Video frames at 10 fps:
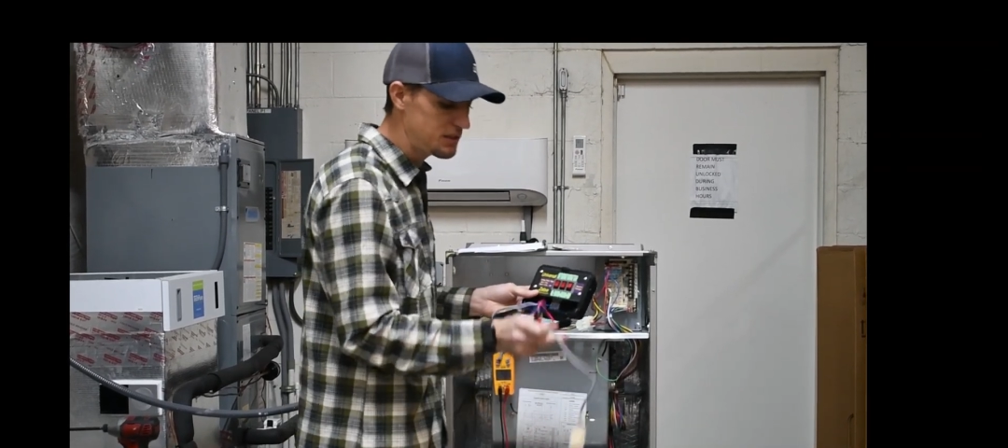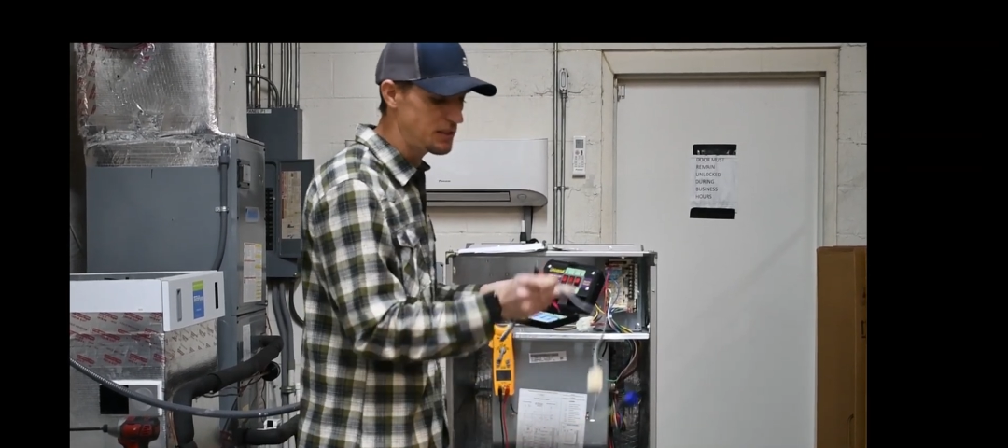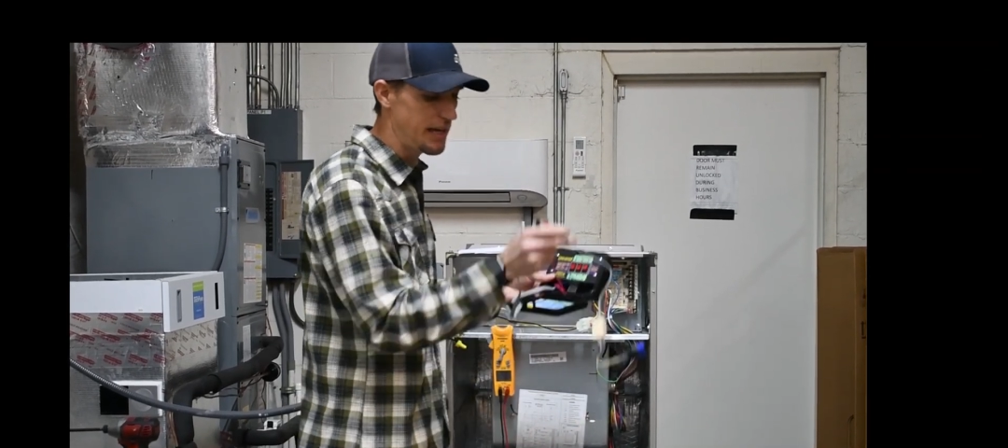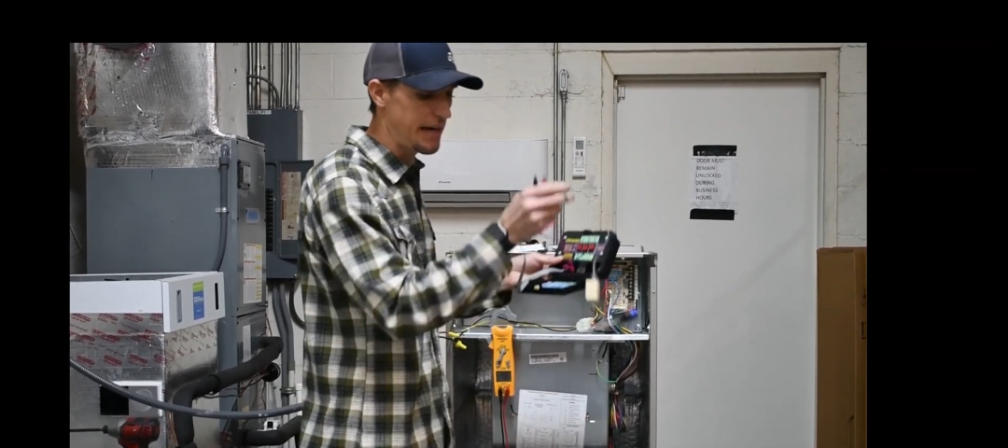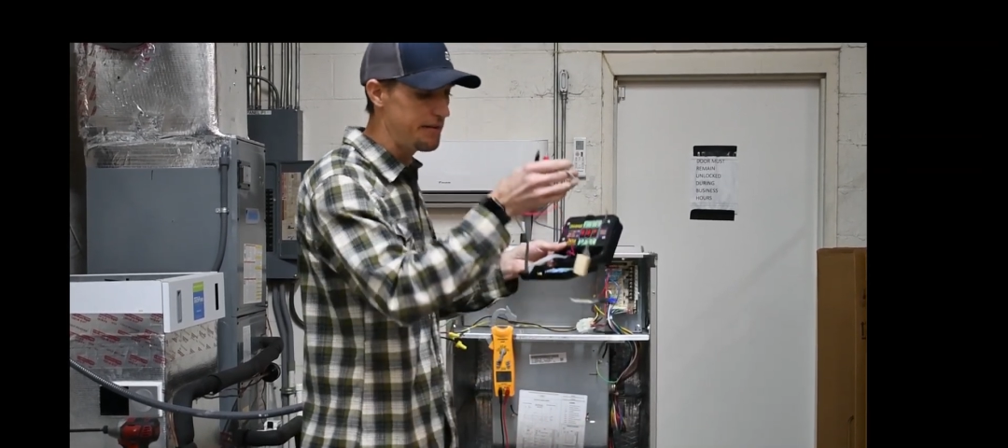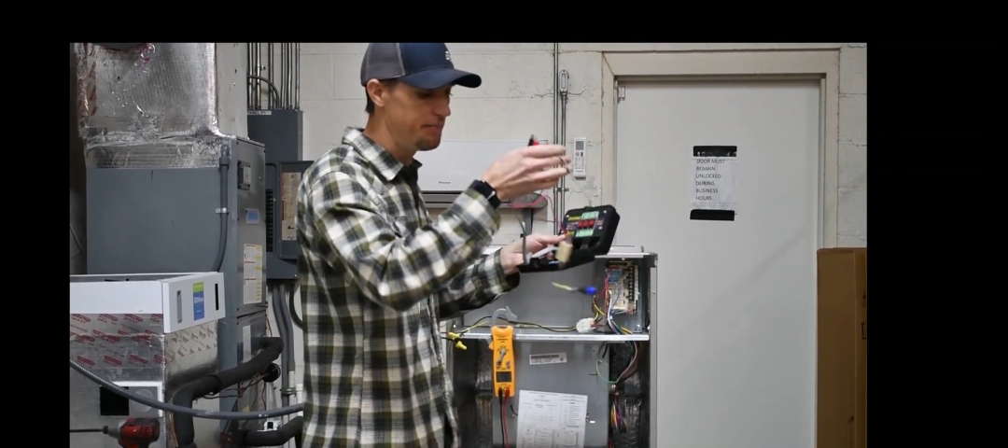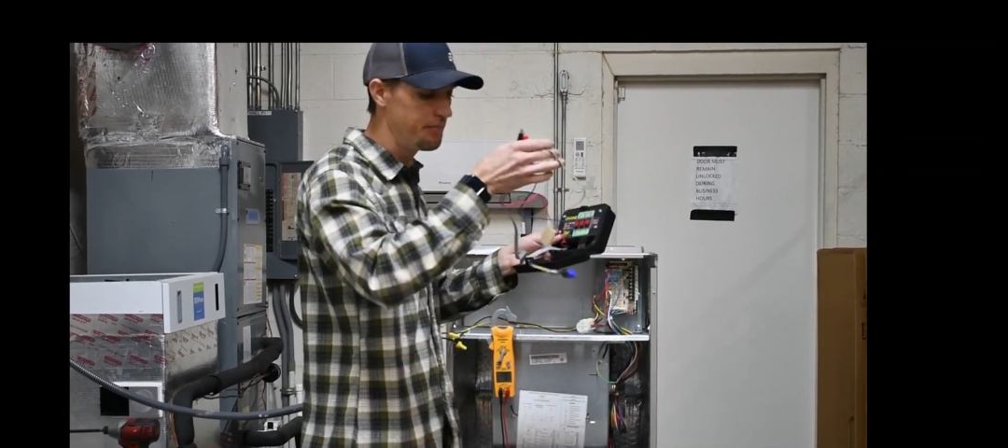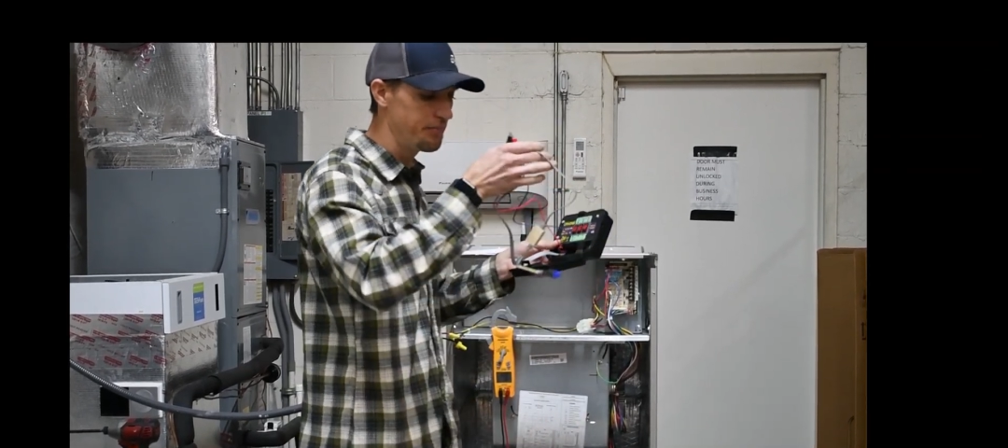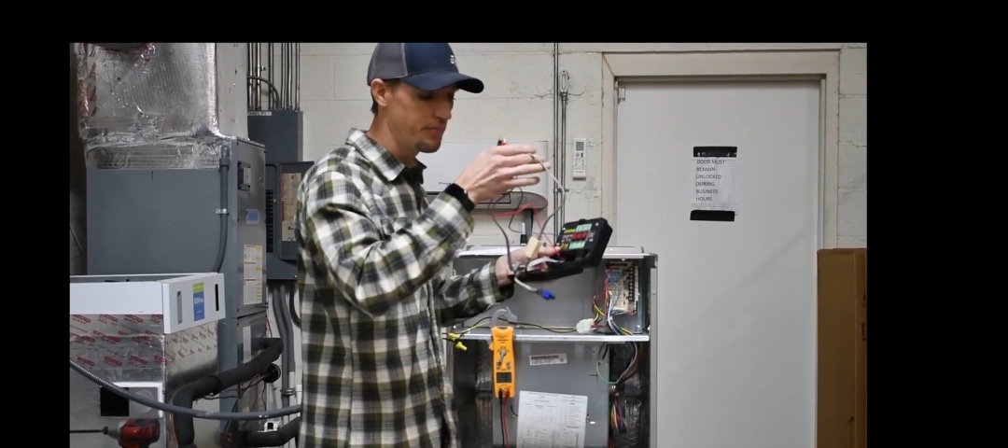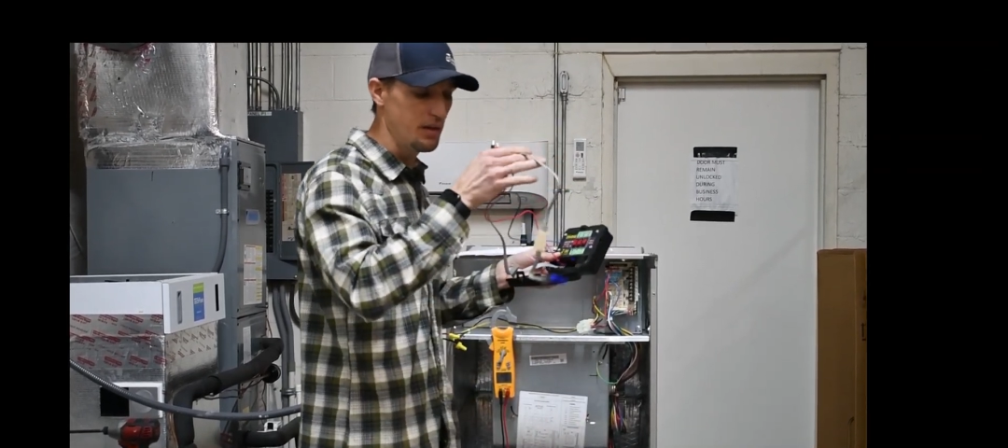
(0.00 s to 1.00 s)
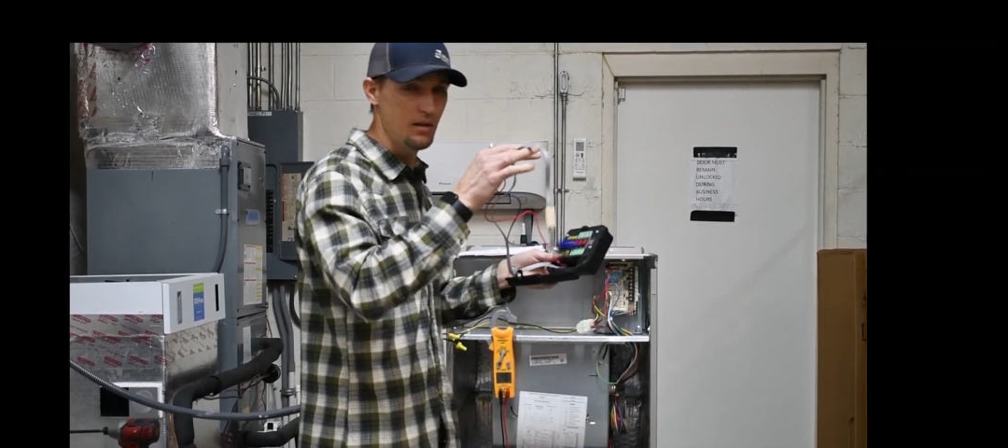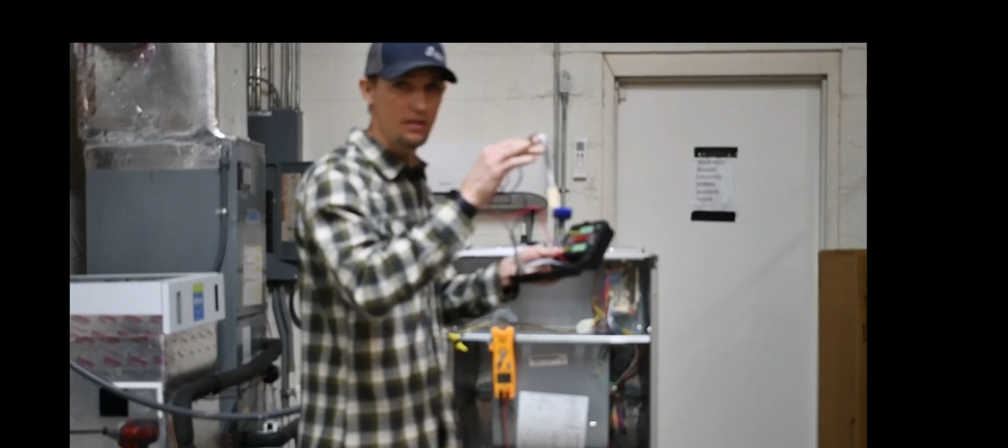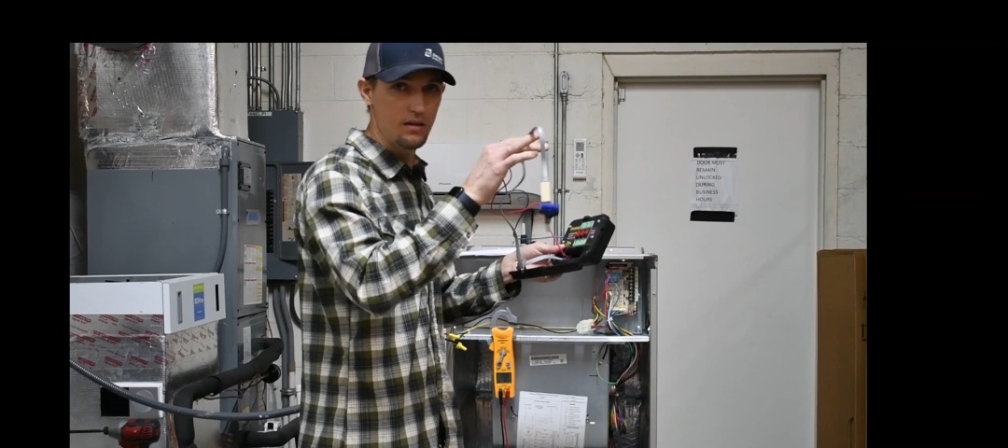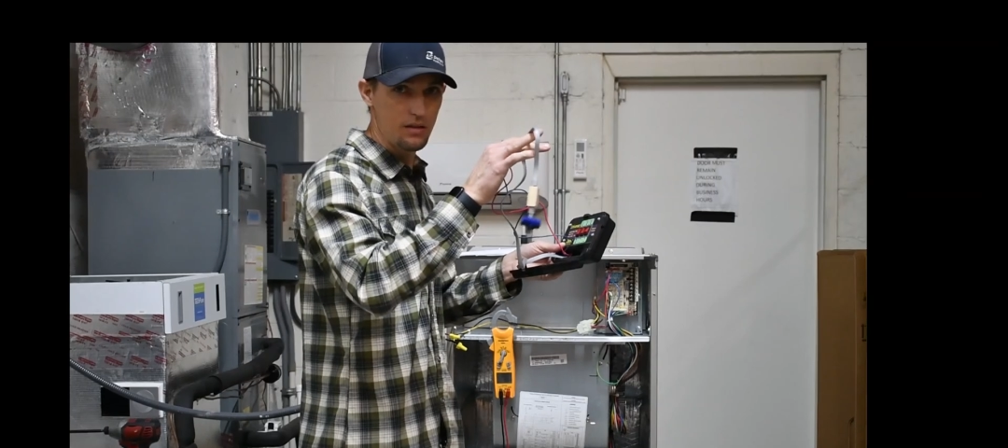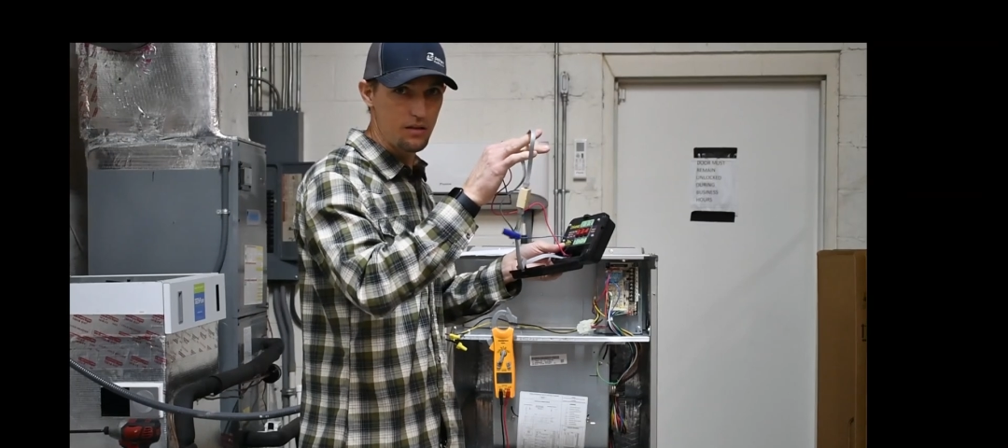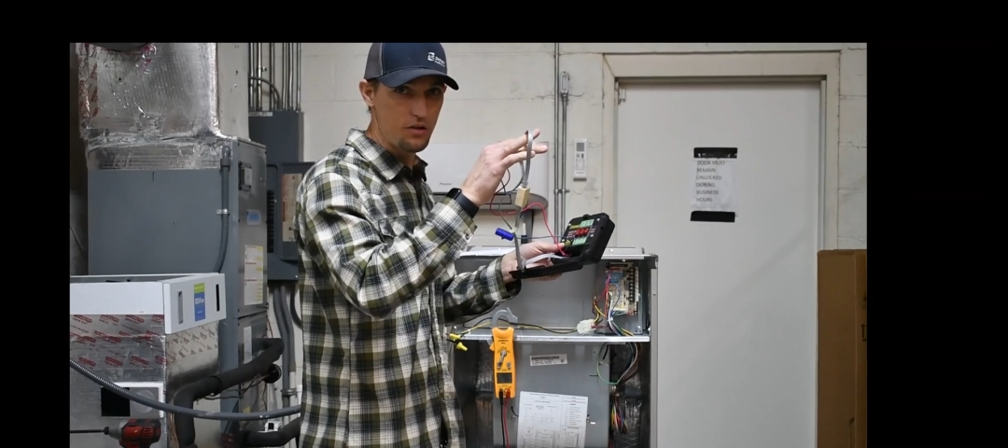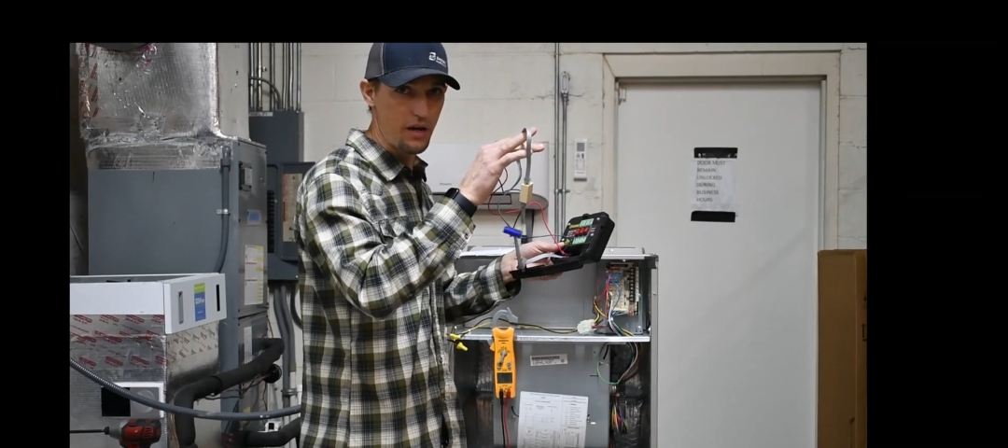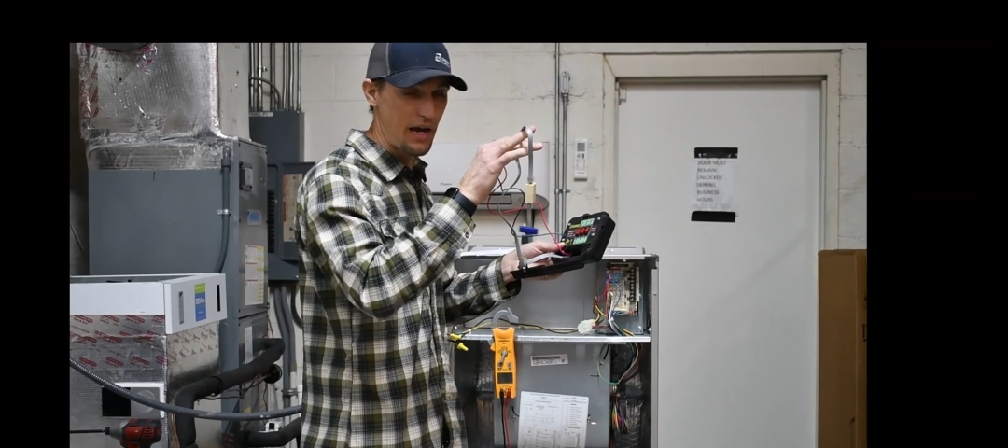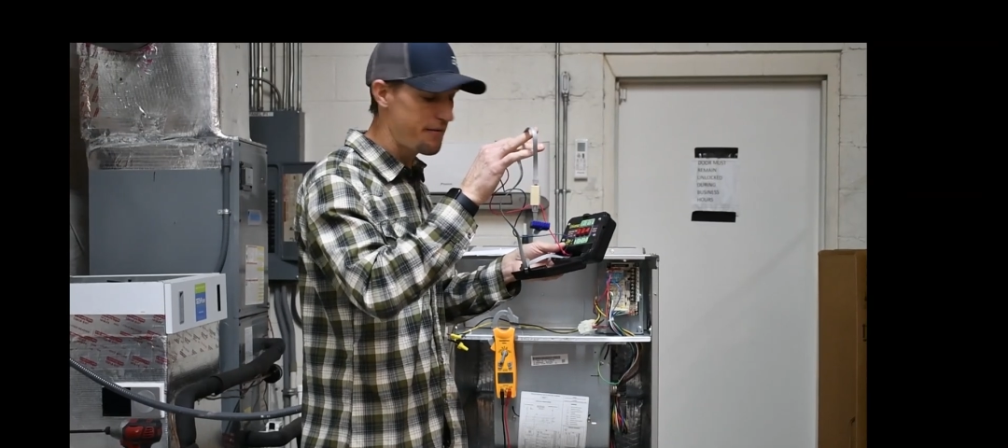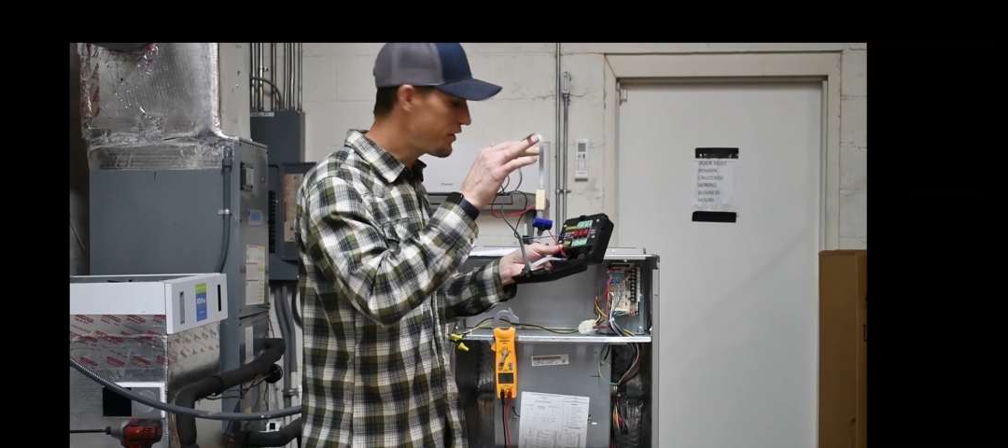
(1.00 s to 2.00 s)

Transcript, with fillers: side, you have